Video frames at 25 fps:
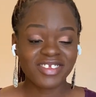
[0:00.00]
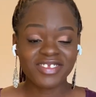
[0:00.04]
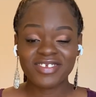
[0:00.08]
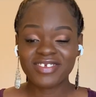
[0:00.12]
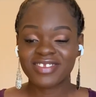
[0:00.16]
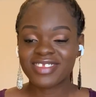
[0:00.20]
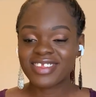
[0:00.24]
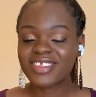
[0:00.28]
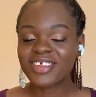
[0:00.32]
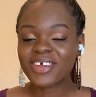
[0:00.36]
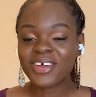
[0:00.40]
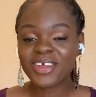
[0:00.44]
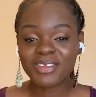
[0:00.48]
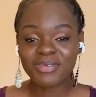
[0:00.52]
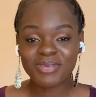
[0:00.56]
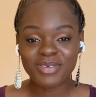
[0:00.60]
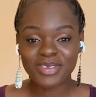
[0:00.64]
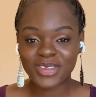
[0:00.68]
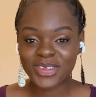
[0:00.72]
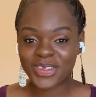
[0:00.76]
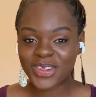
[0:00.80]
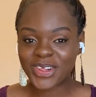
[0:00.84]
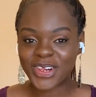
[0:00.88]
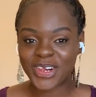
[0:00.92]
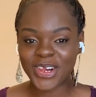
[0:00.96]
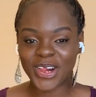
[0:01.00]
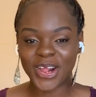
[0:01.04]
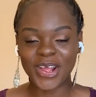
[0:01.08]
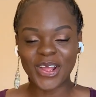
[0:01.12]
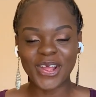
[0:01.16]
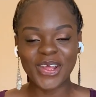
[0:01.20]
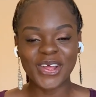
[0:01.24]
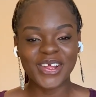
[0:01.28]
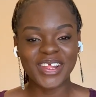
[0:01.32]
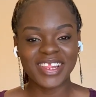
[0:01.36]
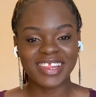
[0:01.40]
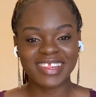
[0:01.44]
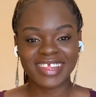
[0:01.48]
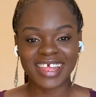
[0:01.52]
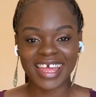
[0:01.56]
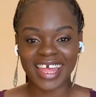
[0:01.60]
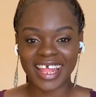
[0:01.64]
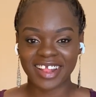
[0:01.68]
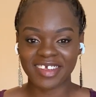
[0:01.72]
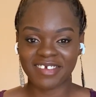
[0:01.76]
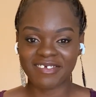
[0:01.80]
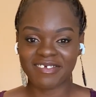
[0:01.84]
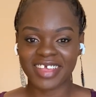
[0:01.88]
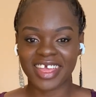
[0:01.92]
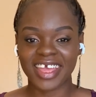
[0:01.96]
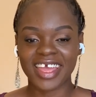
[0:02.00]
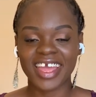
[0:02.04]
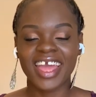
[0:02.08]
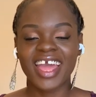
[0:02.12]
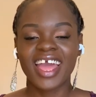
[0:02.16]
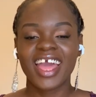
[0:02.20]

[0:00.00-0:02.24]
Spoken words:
this hospital clothes kind of, yeah.